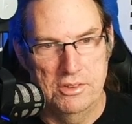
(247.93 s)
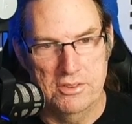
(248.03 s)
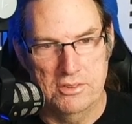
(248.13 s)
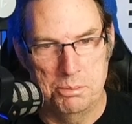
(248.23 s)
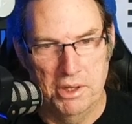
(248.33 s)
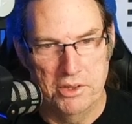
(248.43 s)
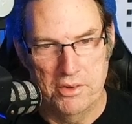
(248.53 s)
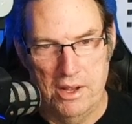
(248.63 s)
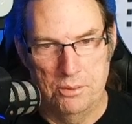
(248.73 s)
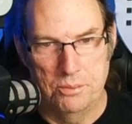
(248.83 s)
just to play
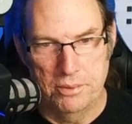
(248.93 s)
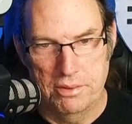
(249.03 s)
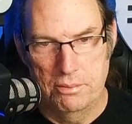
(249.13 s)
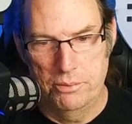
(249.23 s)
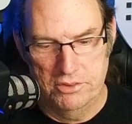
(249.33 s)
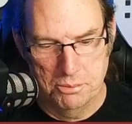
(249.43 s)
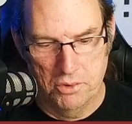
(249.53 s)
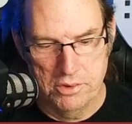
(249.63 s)
around with some more